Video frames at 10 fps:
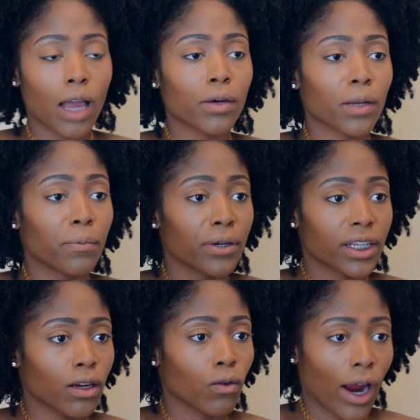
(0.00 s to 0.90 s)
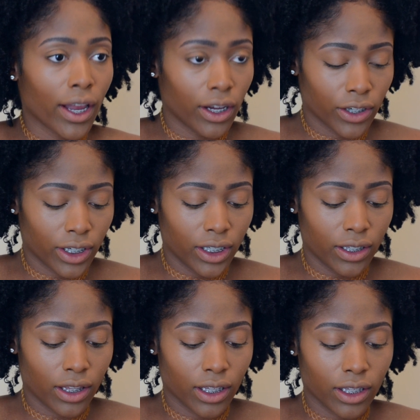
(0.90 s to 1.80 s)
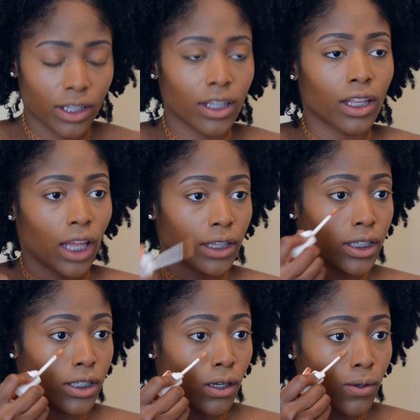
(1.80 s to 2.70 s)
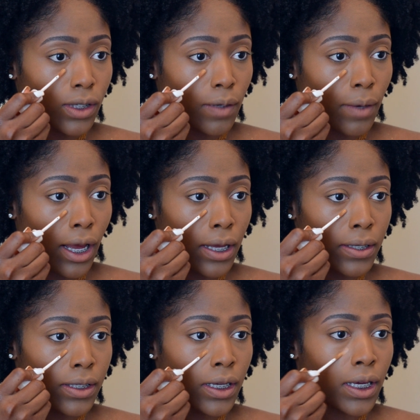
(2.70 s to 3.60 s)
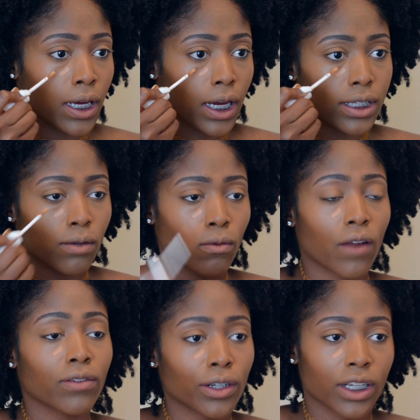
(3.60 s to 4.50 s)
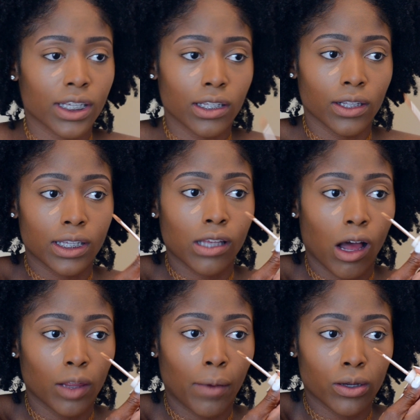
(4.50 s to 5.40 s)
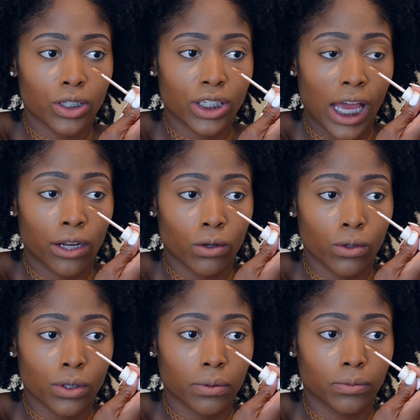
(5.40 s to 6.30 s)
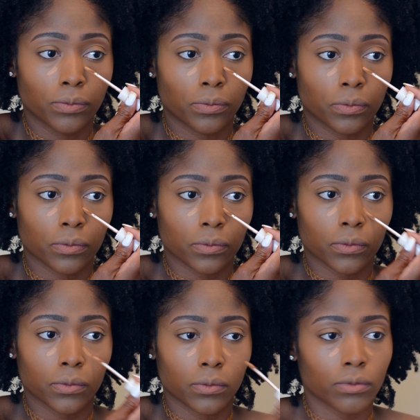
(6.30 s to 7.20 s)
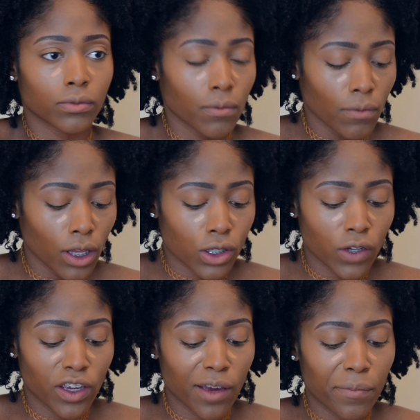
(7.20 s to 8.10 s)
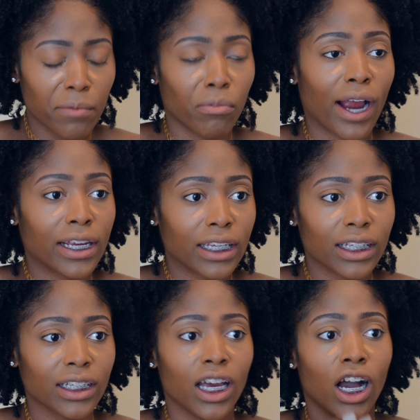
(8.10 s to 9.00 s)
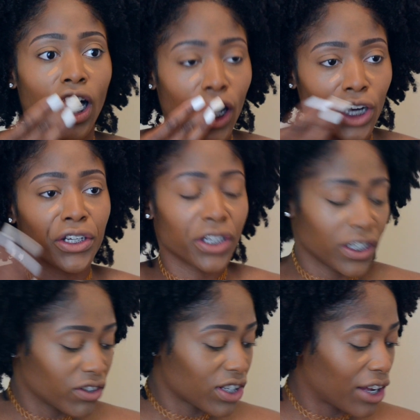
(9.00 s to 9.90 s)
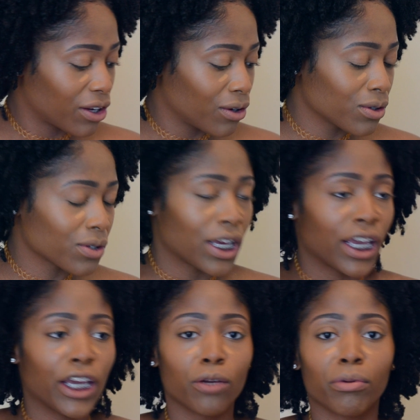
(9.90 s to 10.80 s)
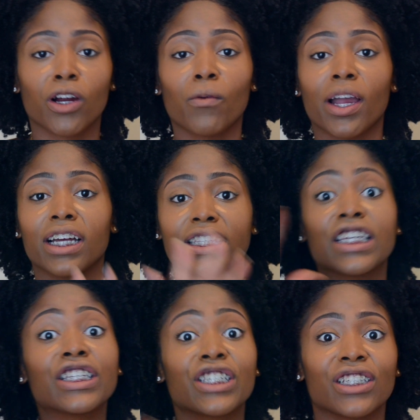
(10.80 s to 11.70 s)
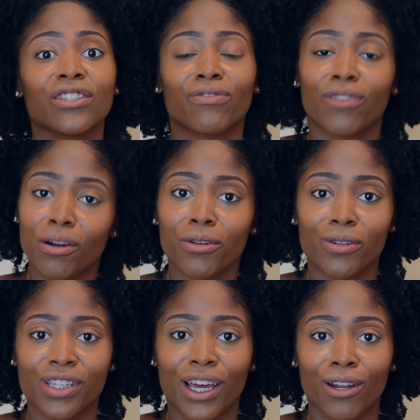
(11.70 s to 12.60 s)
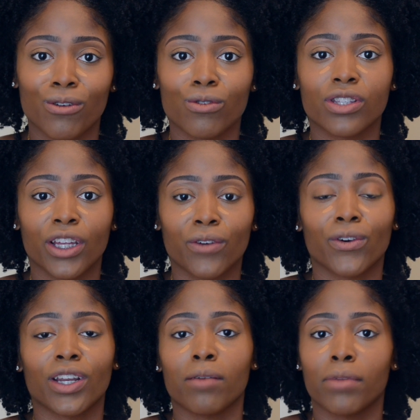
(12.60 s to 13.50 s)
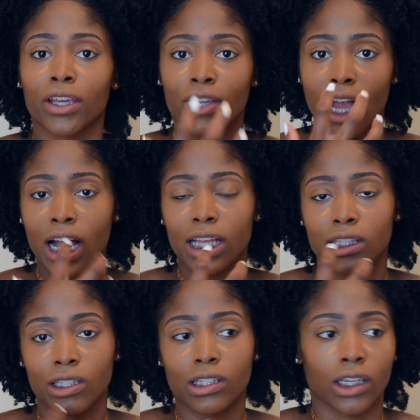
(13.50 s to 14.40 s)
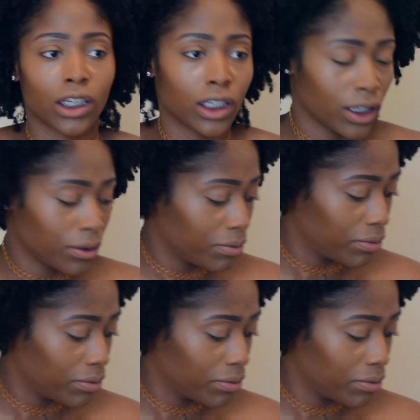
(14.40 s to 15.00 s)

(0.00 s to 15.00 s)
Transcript: I'm going to put it right underneath, like these circles under my eyes. Because what I've learned in concealer is all about shadows. So if you can put brightening underneath the shadows, it'll bring away attention from those shadows, therefore not making your eyes look sunken in.